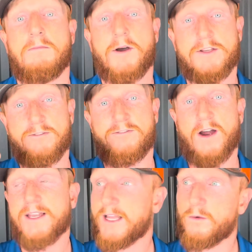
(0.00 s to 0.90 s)
but you
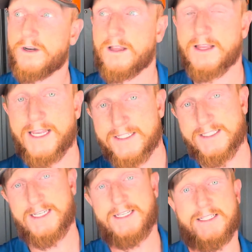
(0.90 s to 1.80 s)
find that one of the
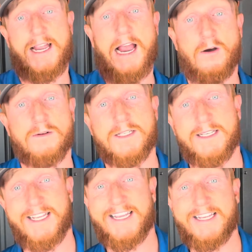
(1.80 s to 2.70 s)
legs is out
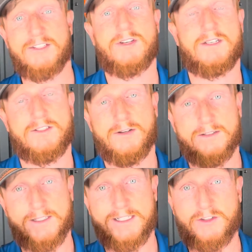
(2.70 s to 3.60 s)
an inch,
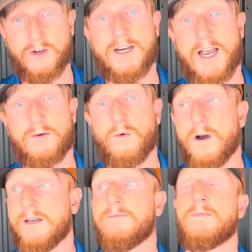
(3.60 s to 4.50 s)
so it's
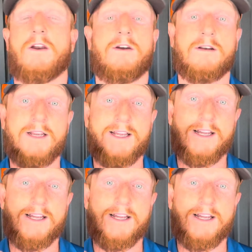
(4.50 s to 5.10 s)
39'1" or